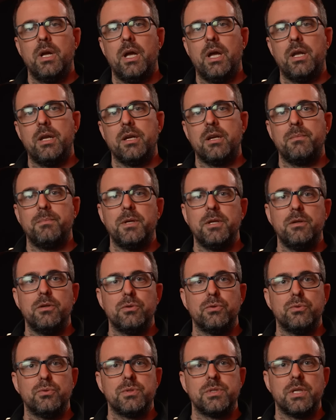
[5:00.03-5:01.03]
and it can be
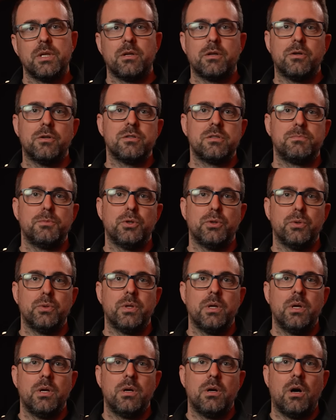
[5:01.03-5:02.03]
used in Cursed mode
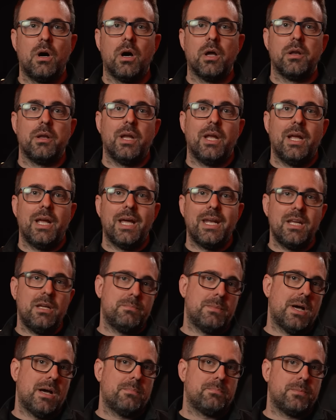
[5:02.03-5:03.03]
on any
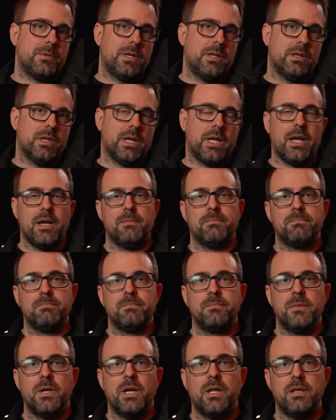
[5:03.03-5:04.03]
map in the game.
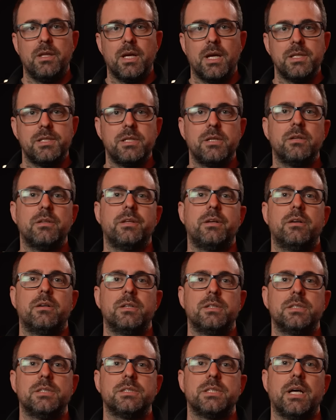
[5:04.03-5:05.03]
And the idea there
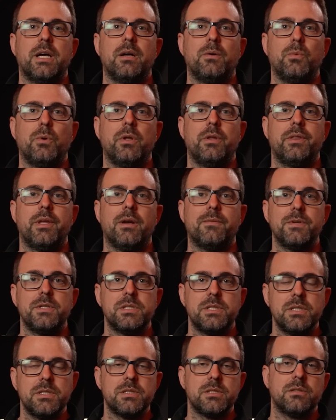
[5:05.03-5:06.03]
is that with every
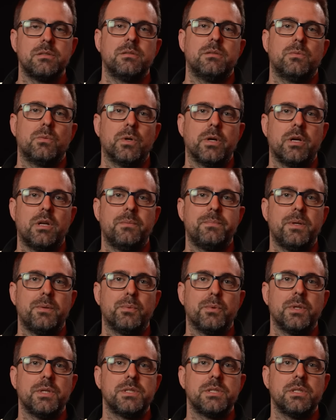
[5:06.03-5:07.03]
season, we're going to be
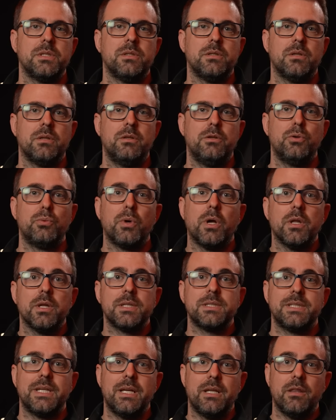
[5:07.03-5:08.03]
releasing new
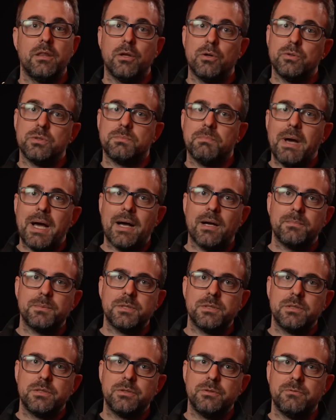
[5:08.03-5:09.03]
relics in those
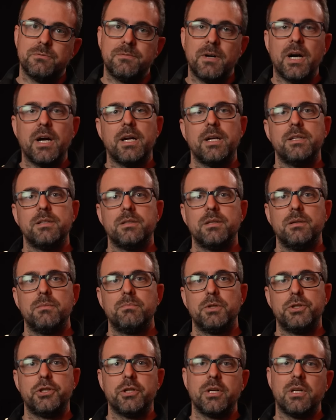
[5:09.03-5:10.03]
maps to find,
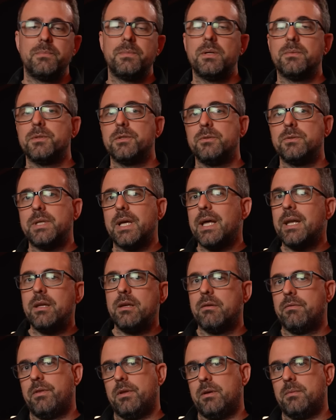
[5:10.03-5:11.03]
but you're going to be able to use any
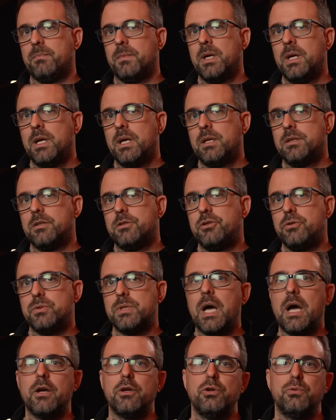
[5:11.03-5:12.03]
of them to choose
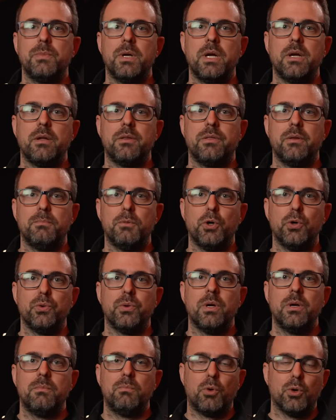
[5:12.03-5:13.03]
how you make the mode
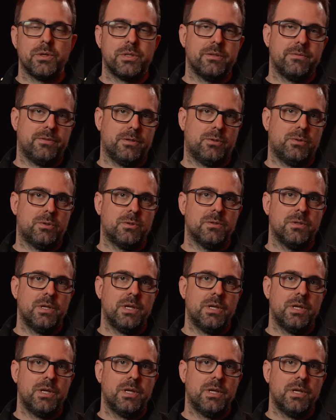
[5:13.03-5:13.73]
more difficult.